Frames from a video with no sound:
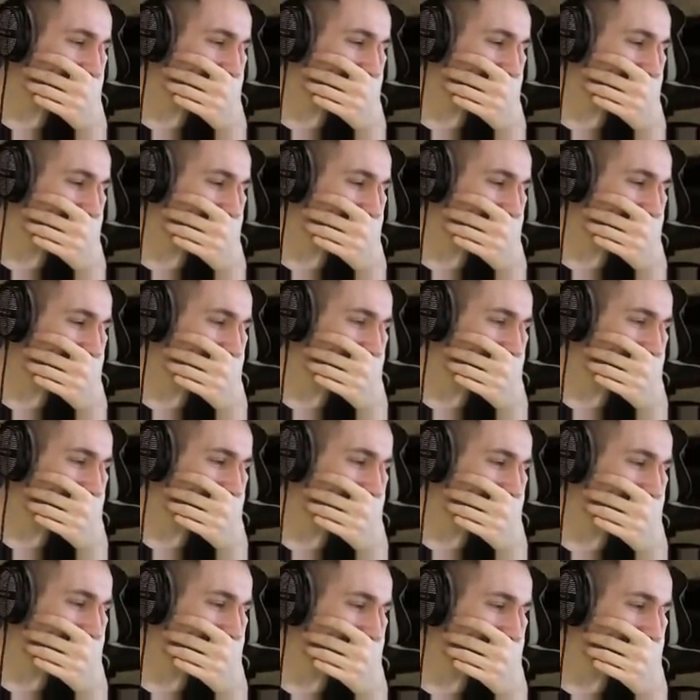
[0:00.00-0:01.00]

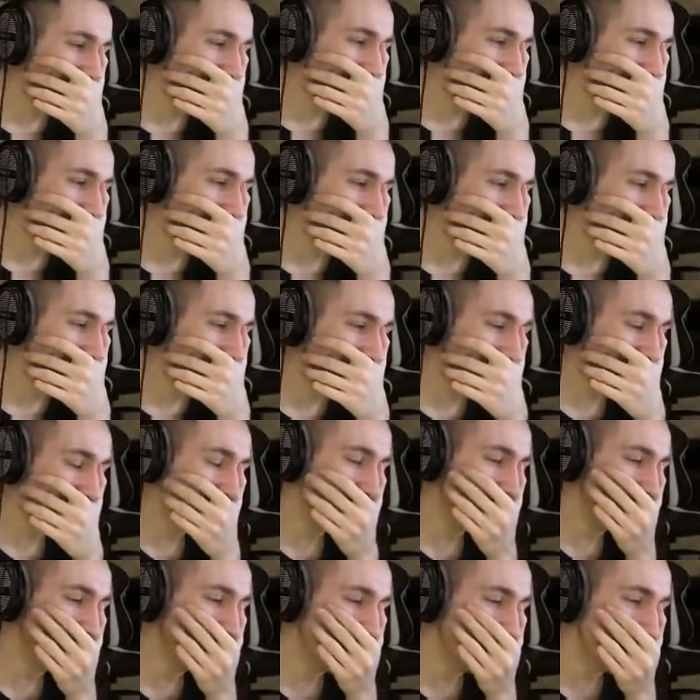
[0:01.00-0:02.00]

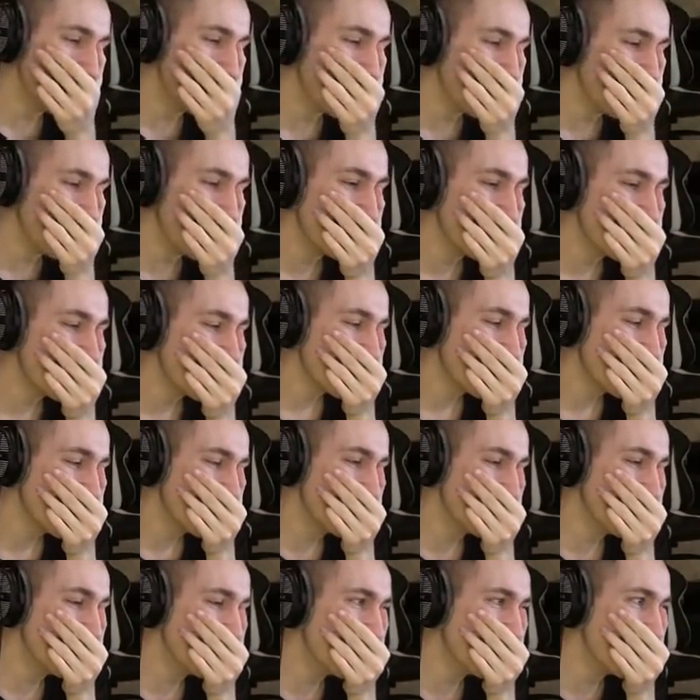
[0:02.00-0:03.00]

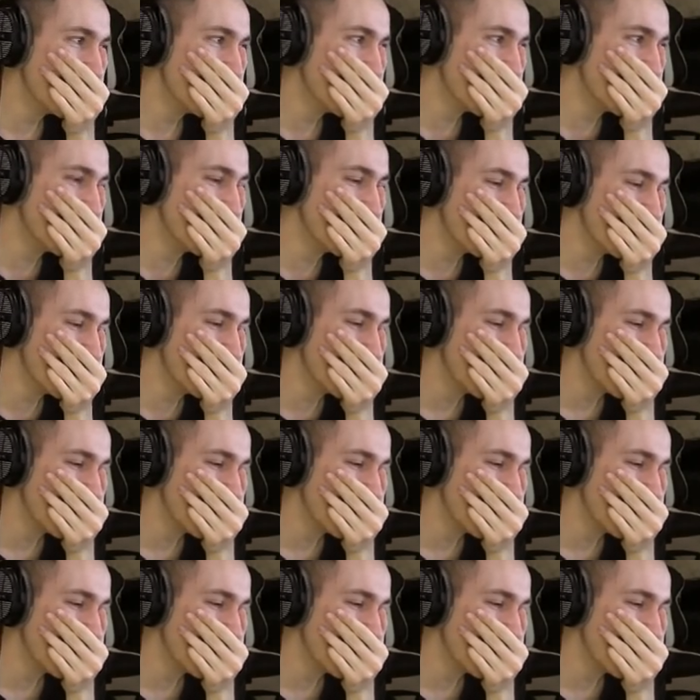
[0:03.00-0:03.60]
No one is speaking in this clip.